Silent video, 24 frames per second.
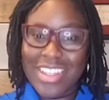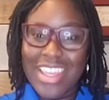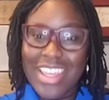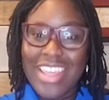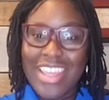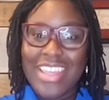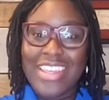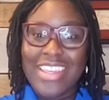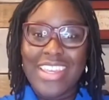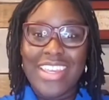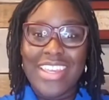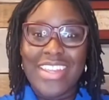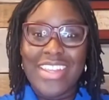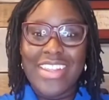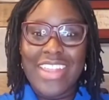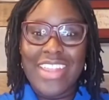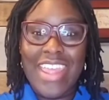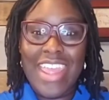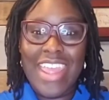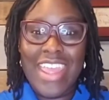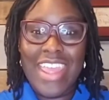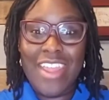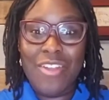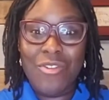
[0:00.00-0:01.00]
Kids
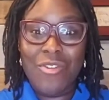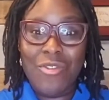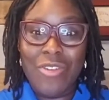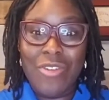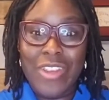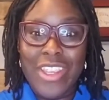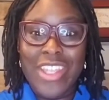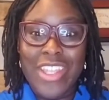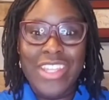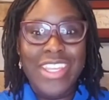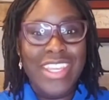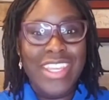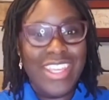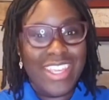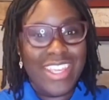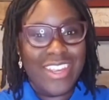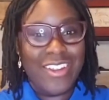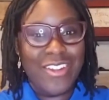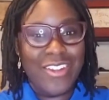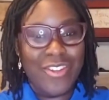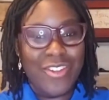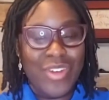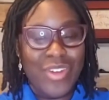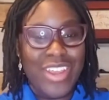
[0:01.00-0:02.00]
Can't Read, Here's
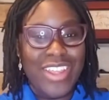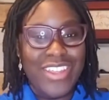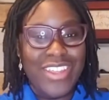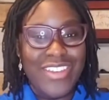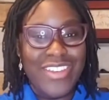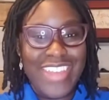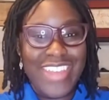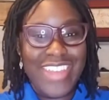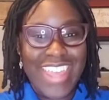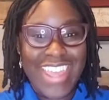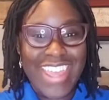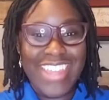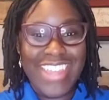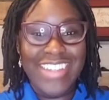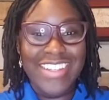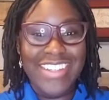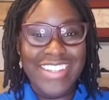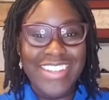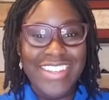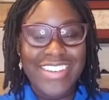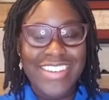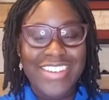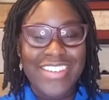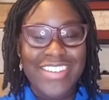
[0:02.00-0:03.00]
What You Can
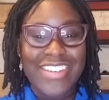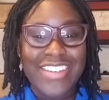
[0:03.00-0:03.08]
Do.